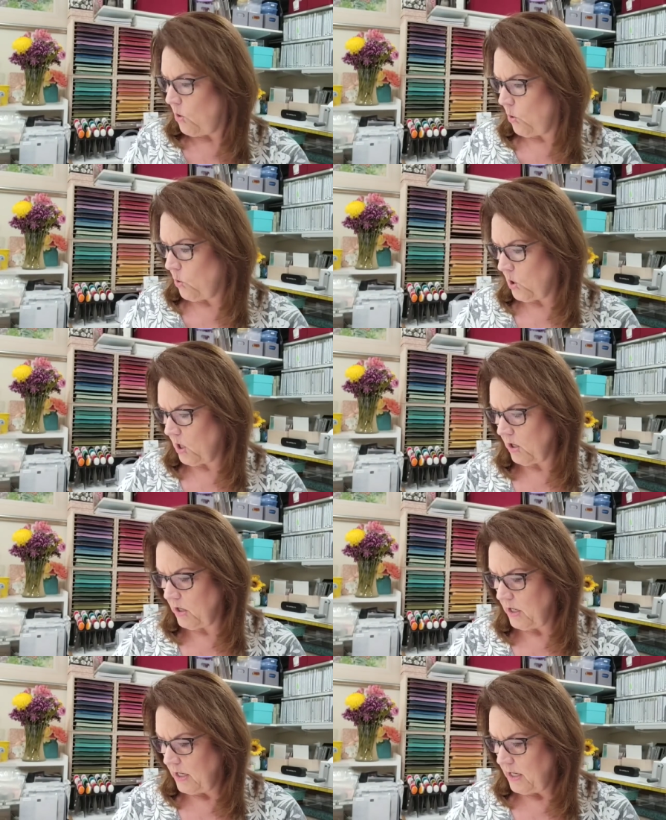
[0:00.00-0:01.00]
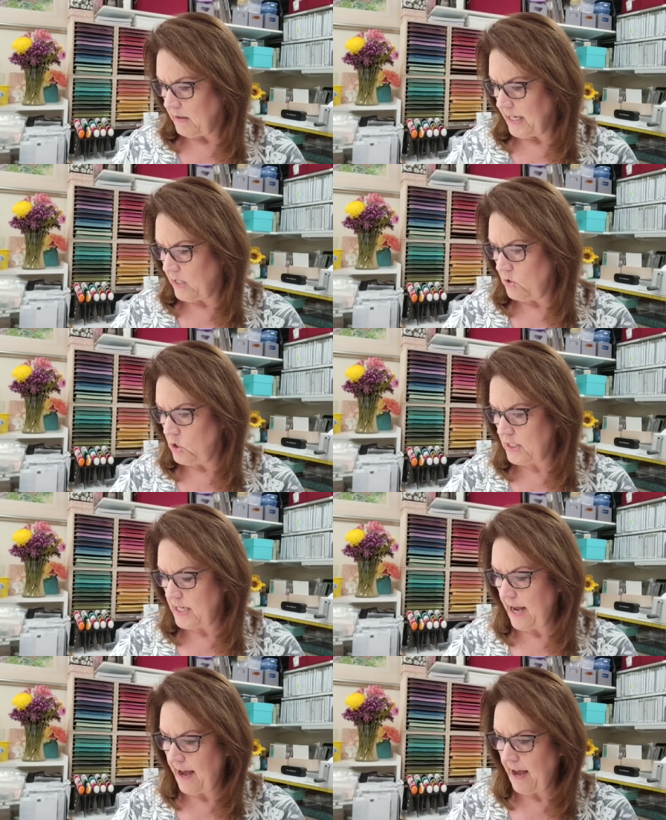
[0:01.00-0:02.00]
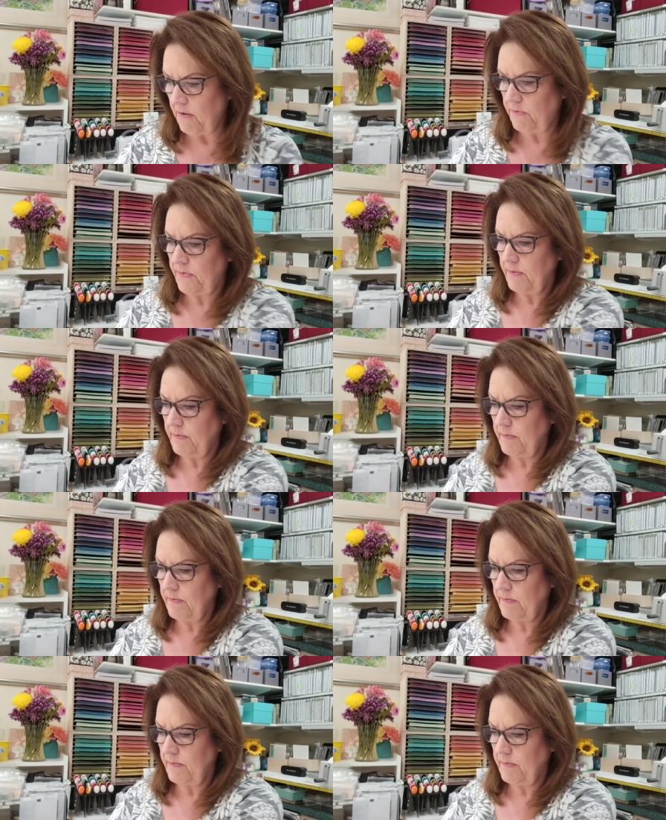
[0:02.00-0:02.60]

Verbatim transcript: or like you just have,